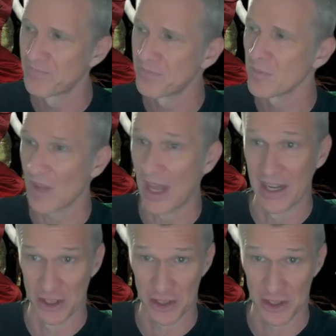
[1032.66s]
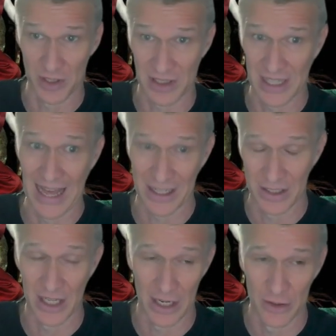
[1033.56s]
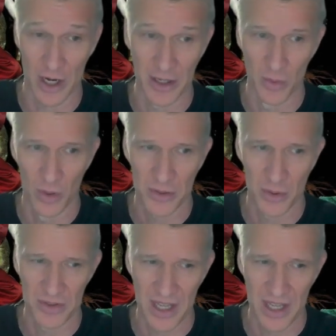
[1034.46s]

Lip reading: and asserting that and trying to work toward that.